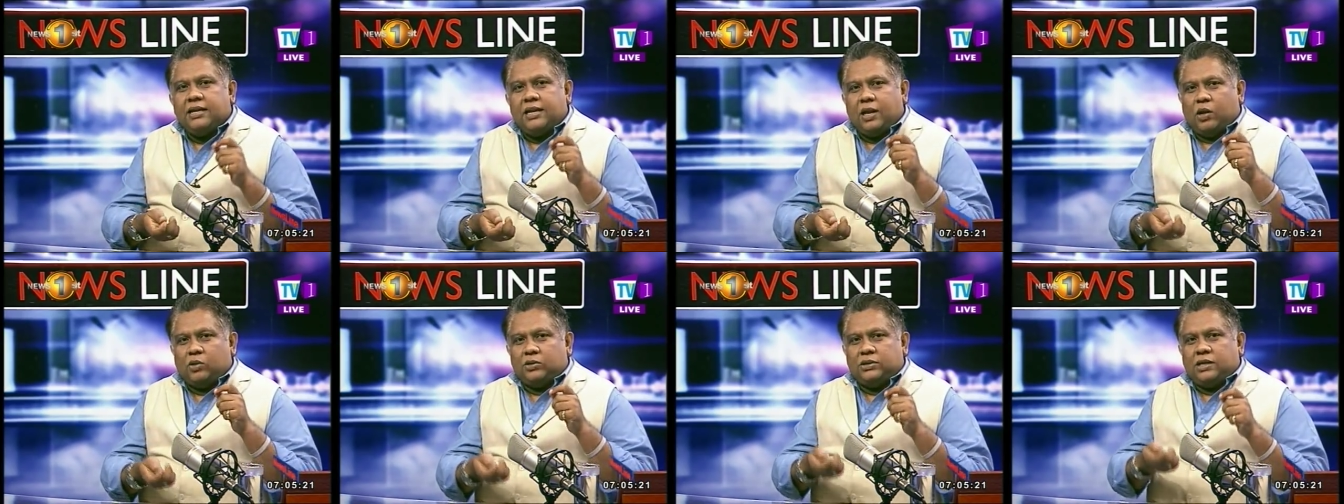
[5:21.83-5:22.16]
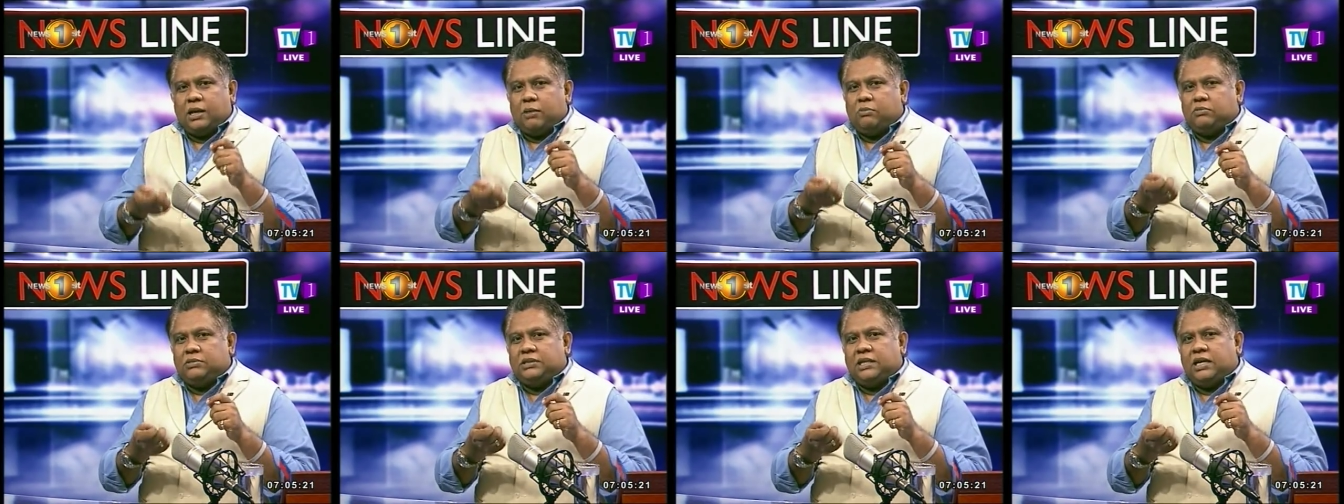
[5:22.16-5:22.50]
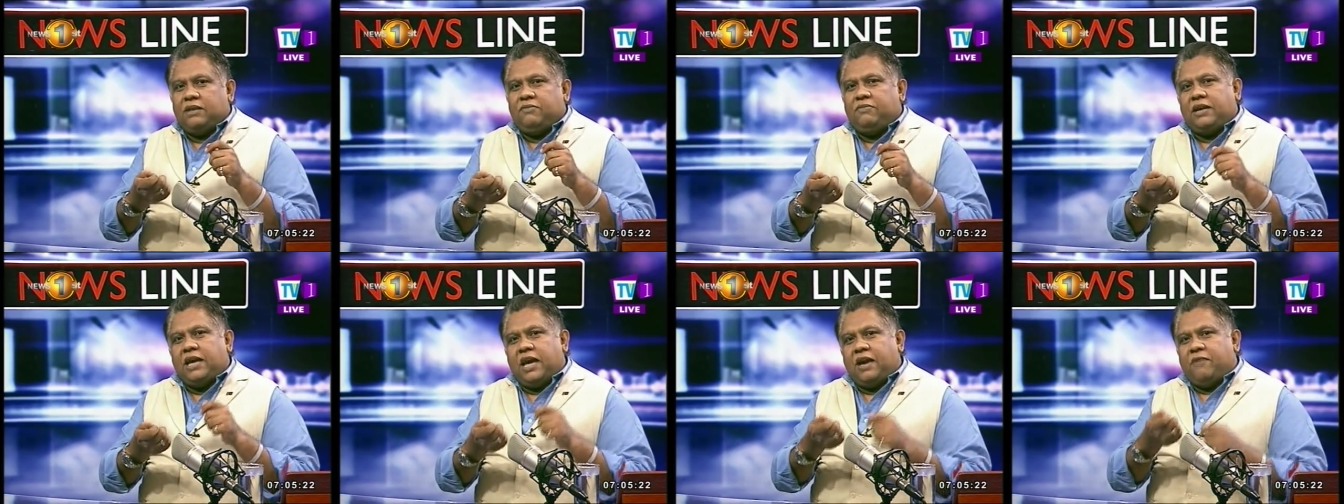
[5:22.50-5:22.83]
now some
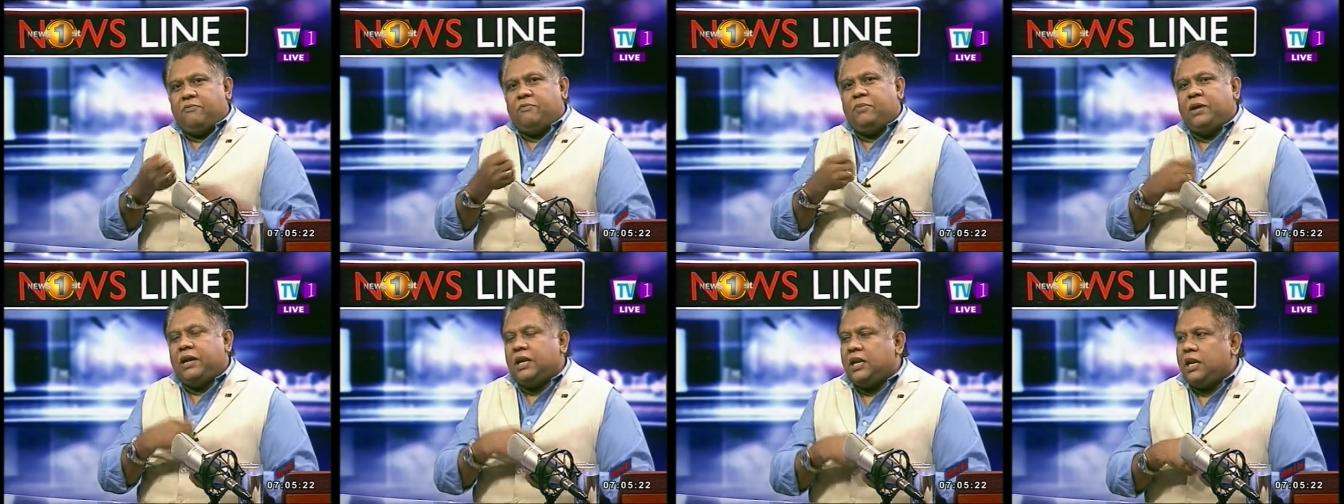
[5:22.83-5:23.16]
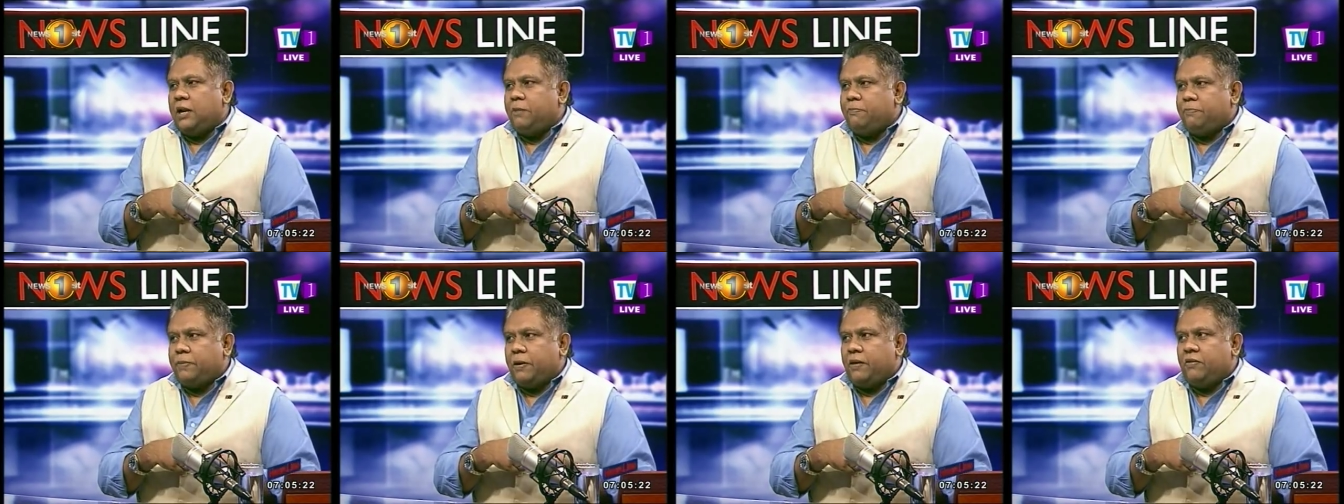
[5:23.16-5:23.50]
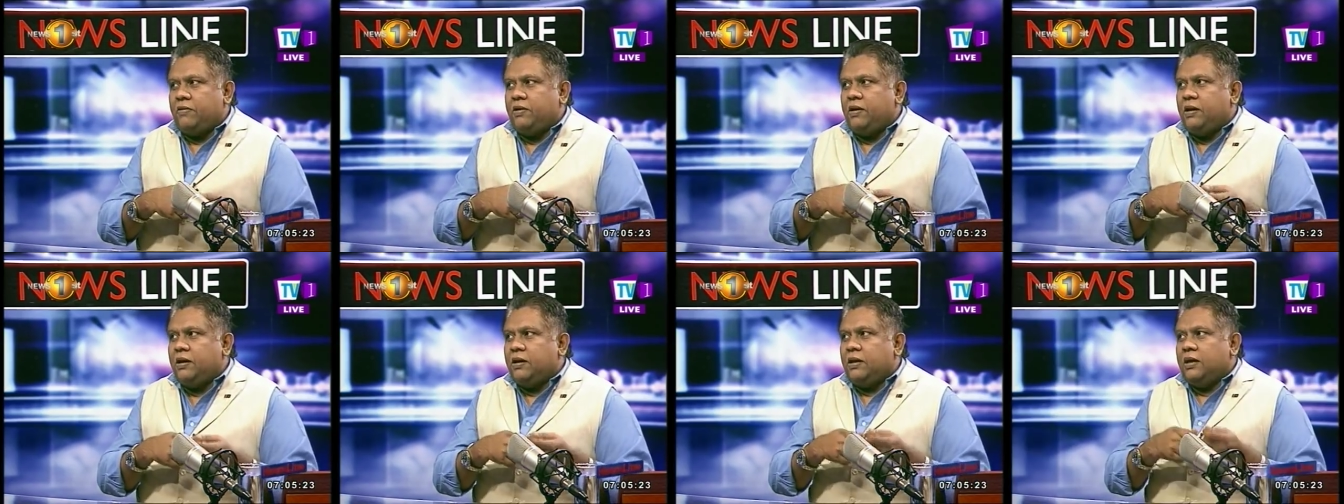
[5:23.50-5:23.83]
say we have been in
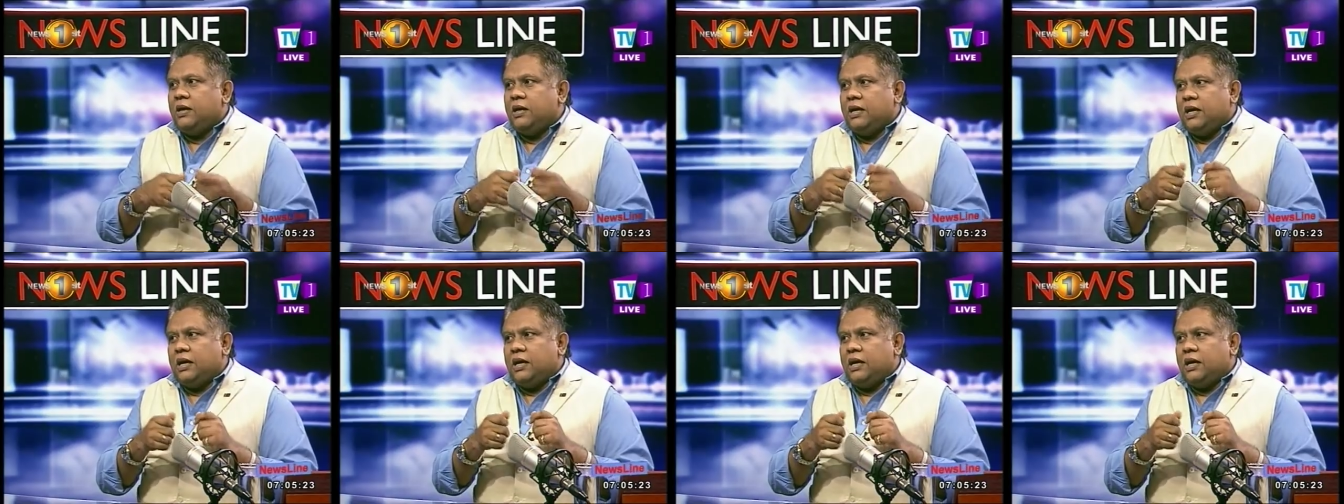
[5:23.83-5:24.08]
power,